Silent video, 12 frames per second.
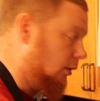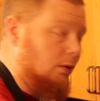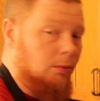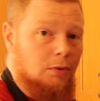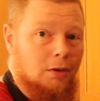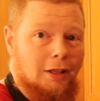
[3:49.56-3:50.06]

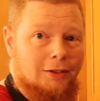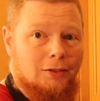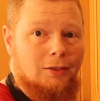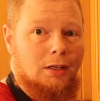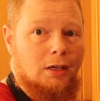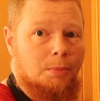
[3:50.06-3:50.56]
So we're going to let
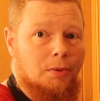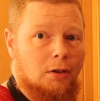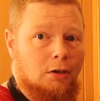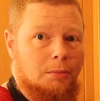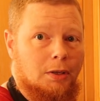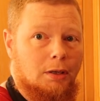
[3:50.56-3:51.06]
this heat up a
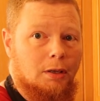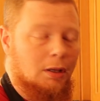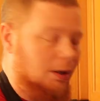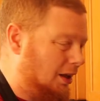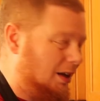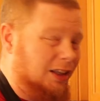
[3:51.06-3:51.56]
little bit,
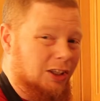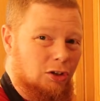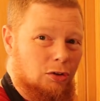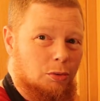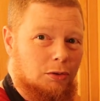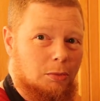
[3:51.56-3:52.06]
kind of like you
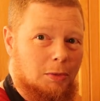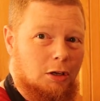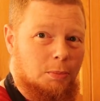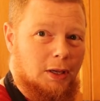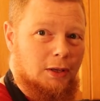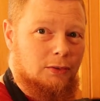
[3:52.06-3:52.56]
do with
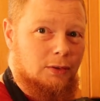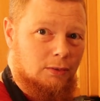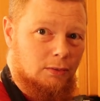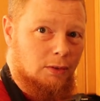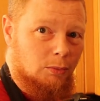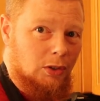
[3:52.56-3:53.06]
tomato
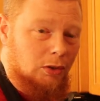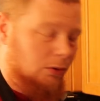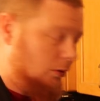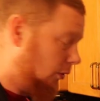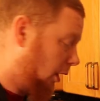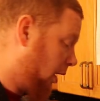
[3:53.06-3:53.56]
paste when you
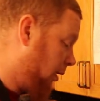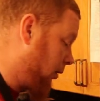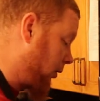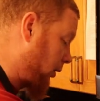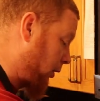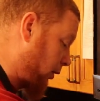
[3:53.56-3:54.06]
use that,
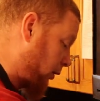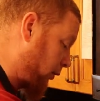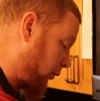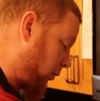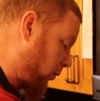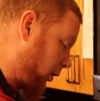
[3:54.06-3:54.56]

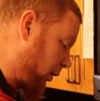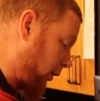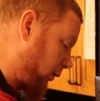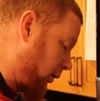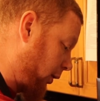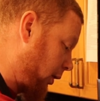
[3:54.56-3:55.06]
because you want
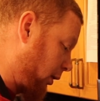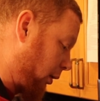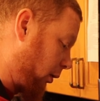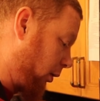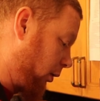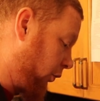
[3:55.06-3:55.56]
it to get a
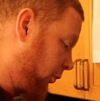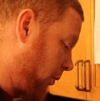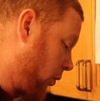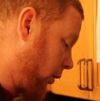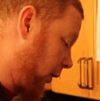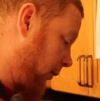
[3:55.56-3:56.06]
little
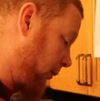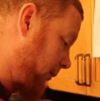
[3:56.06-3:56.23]
smoky.